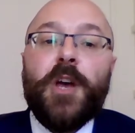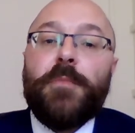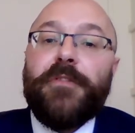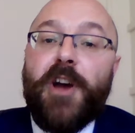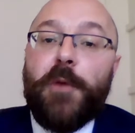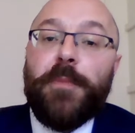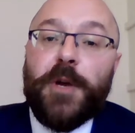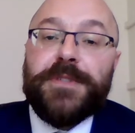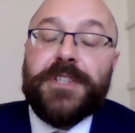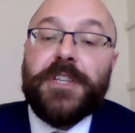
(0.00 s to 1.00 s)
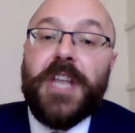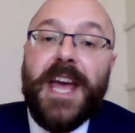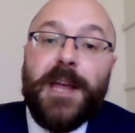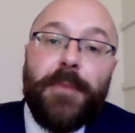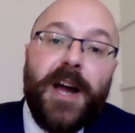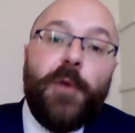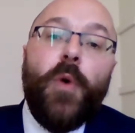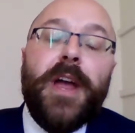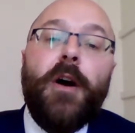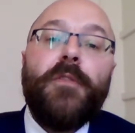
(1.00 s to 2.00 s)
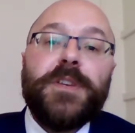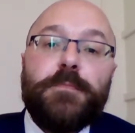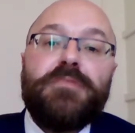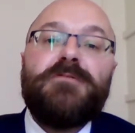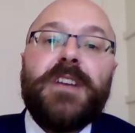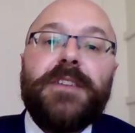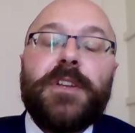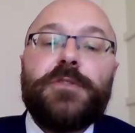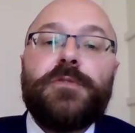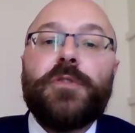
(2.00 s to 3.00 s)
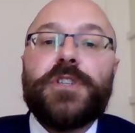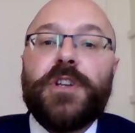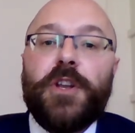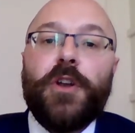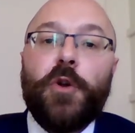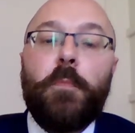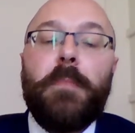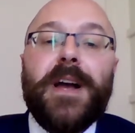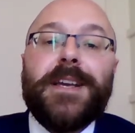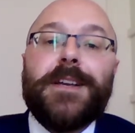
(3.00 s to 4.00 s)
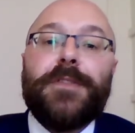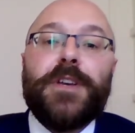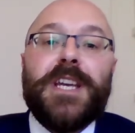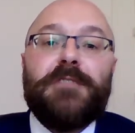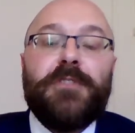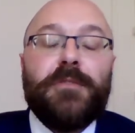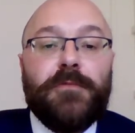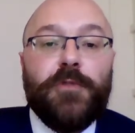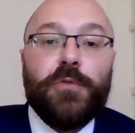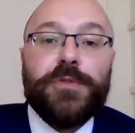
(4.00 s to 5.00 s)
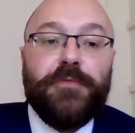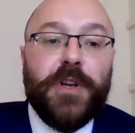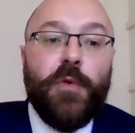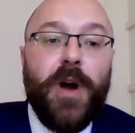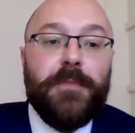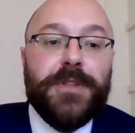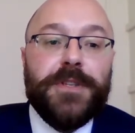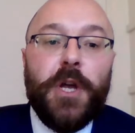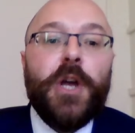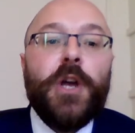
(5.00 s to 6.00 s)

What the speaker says: But for our purposes today, by way of this brief introduction and an unpacking of the key rules and requirements,